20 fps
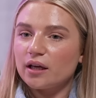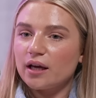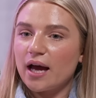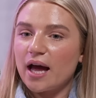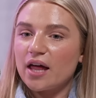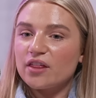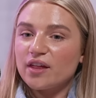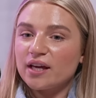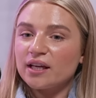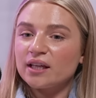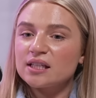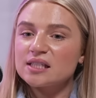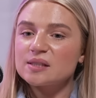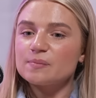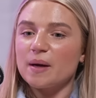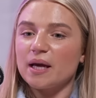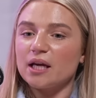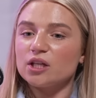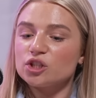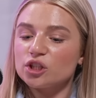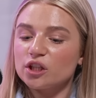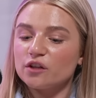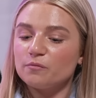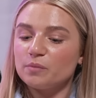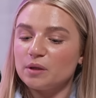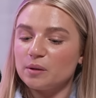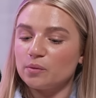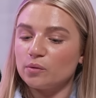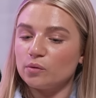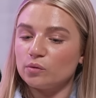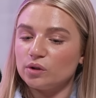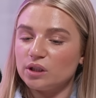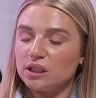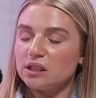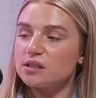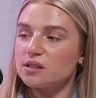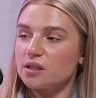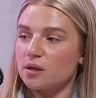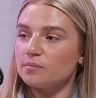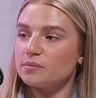I think especially if people
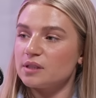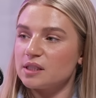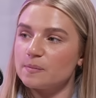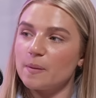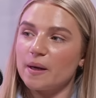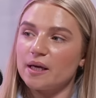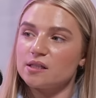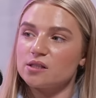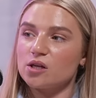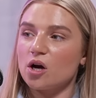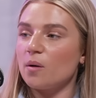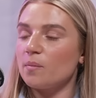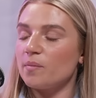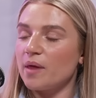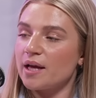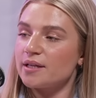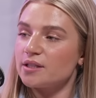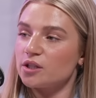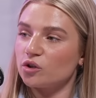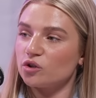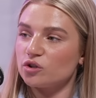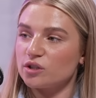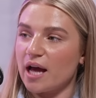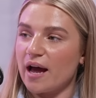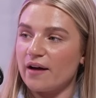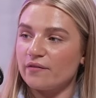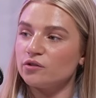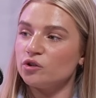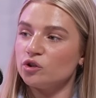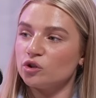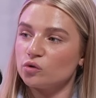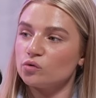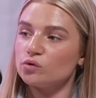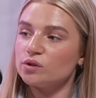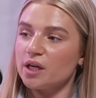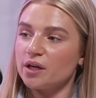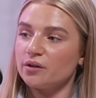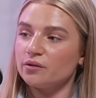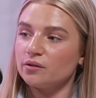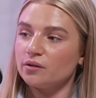need something to spice up, that's a good avenue to go
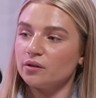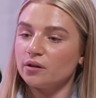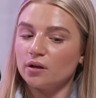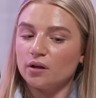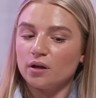down.